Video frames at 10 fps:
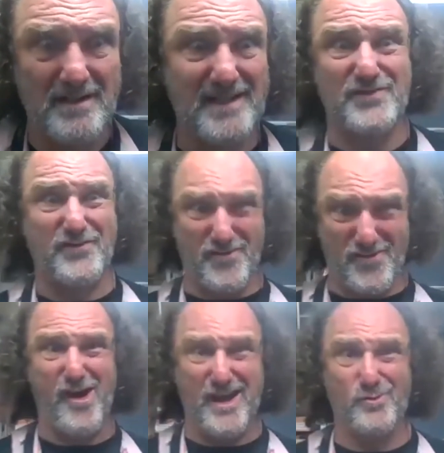It's
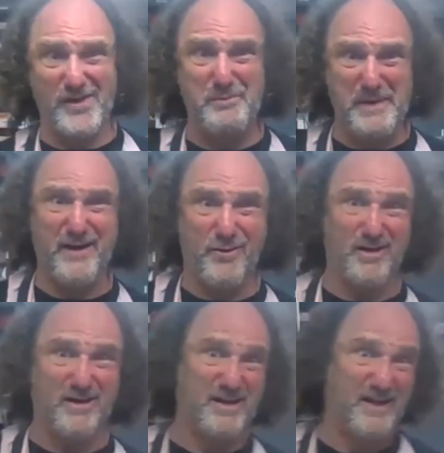fraught with
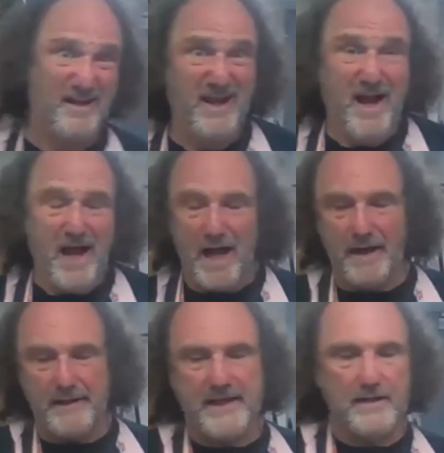peril,
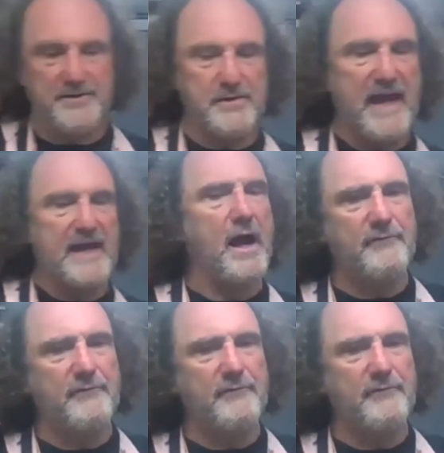and I'll do that.